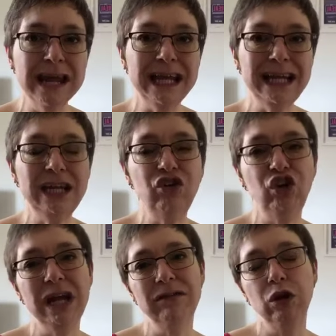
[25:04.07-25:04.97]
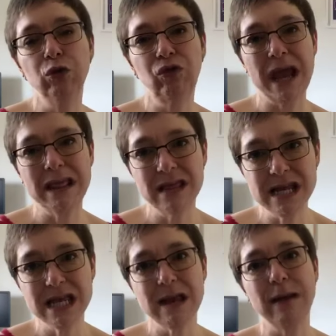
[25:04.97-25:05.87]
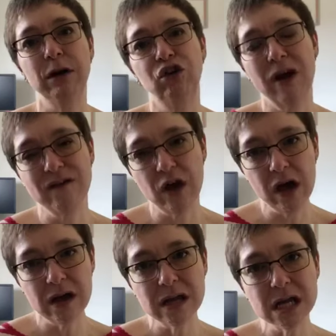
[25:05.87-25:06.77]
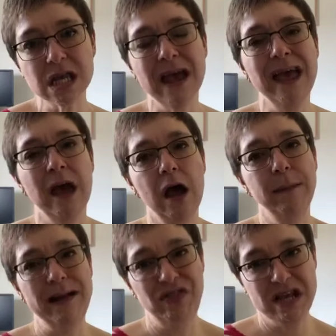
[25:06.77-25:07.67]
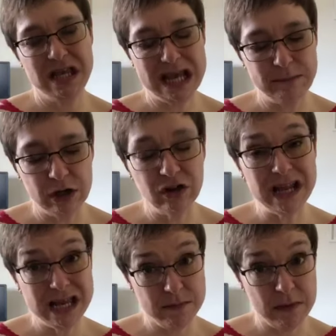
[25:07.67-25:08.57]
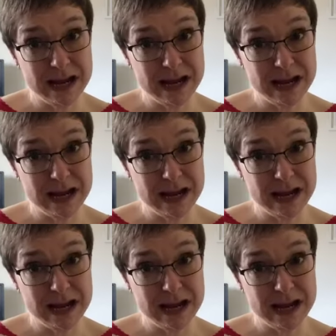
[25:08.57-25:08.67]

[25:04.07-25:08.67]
each year and you're saying, this is how much I've earned, and this is how much, these are my